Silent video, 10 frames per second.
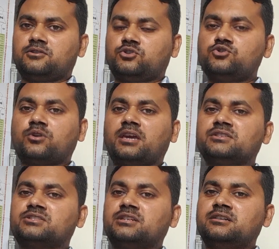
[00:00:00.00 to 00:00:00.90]
So you
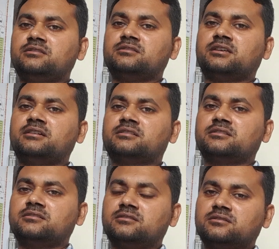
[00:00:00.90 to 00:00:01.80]
can say that
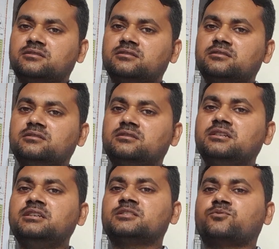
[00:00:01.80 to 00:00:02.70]

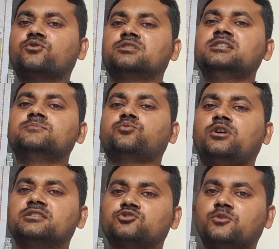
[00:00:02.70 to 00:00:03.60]
these 14
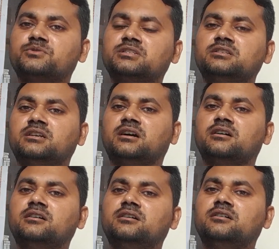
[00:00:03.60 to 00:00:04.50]
points of Jinnah,
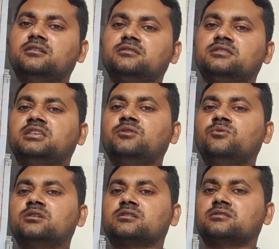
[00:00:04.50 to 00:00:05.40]
they
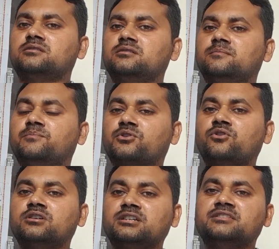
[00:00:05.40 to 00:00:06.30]
were
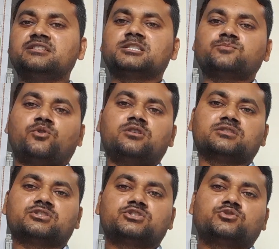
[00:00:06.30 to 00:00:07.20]
brought in
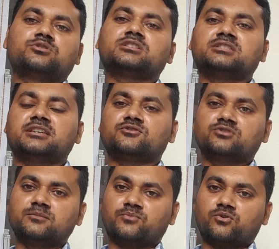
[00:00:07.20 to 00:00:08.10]
response to this Nehru
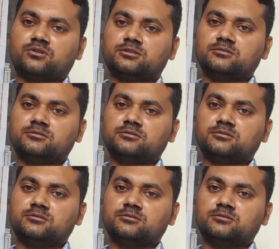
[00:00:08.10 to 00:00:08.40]
report.